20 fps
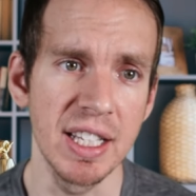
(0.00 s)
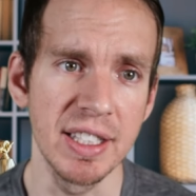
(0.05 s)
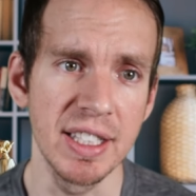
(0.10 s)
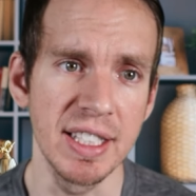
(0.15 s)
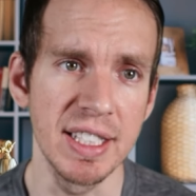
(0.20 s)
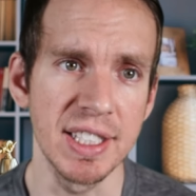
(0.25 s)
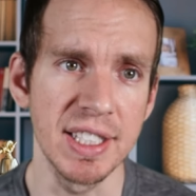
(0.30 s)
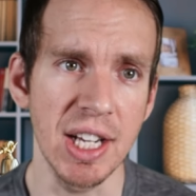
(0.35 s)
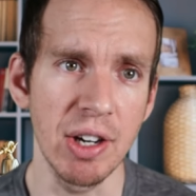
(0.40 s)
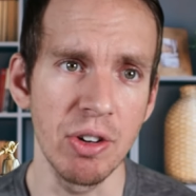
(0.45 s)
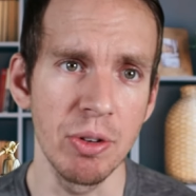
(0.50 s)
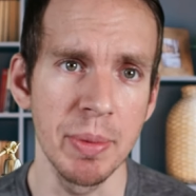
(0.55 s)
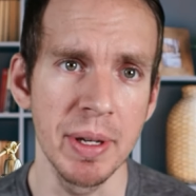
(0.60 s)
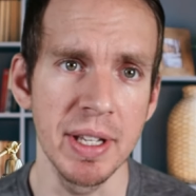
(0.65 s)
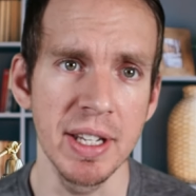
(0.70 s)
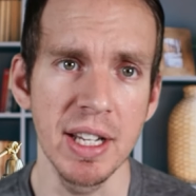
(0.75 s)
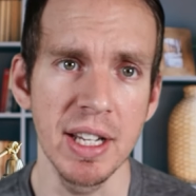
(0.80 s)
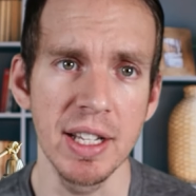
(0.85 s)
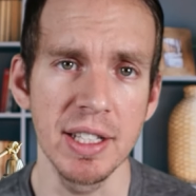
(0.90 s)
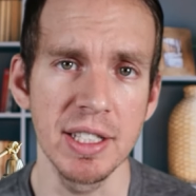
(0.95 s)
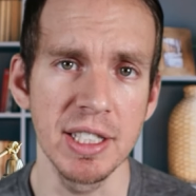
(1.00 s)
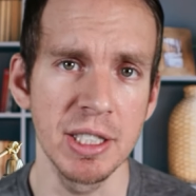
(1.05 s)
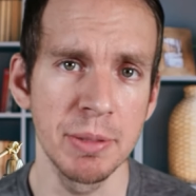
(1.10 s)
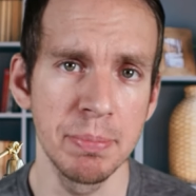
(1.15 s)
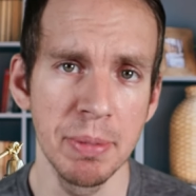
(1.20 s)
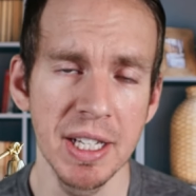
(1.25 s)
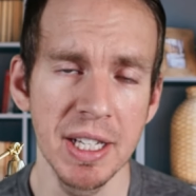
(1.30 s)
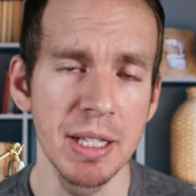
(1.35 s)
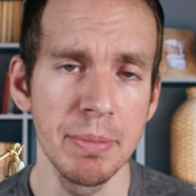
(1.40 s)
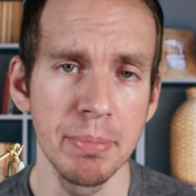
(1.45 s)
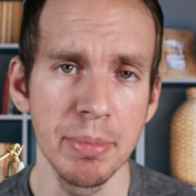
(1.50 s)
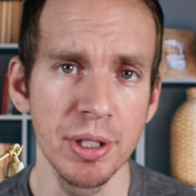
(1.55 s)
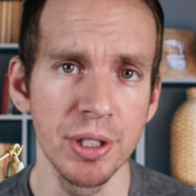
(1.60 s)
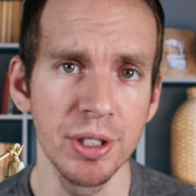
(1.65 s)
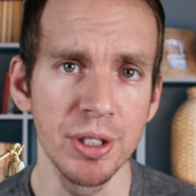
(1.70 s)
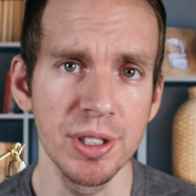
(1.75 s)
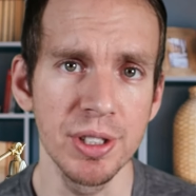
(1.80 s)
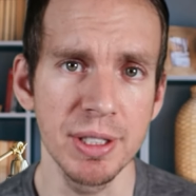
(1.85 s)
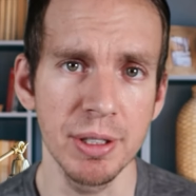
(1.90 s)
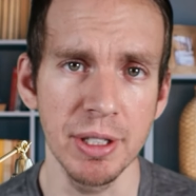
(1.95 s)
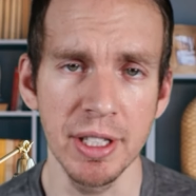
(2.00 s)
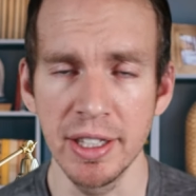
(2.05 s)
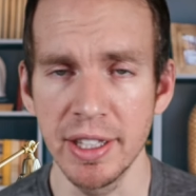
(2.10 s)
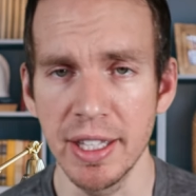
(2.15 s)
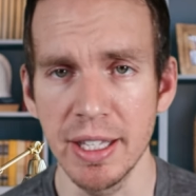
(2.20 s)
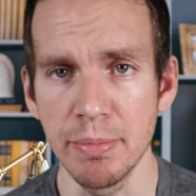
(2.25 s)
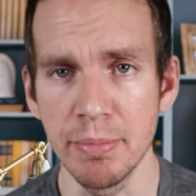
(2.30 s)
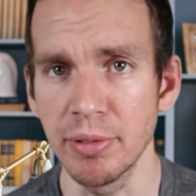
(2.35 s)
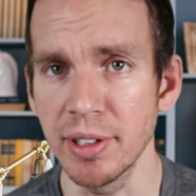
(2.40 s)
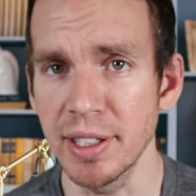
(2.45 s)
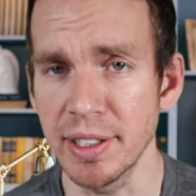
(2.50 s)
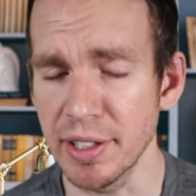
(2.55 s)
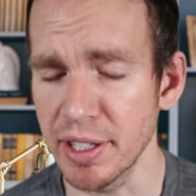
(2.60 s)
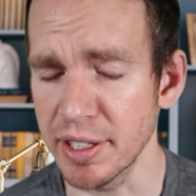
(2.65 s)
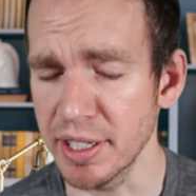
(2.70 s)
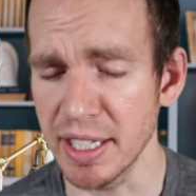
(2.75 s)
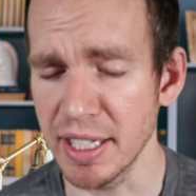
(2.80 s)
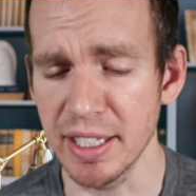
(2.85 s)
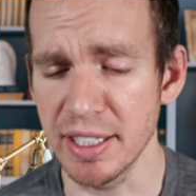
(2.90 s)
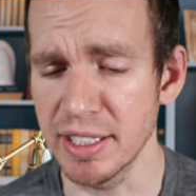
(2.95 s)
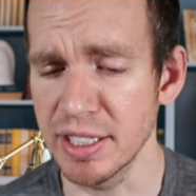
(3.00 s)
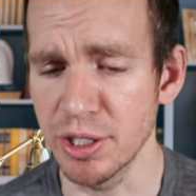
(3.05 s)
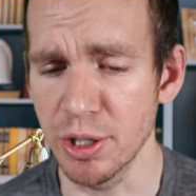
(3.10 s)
these government spending bills, and they believe that,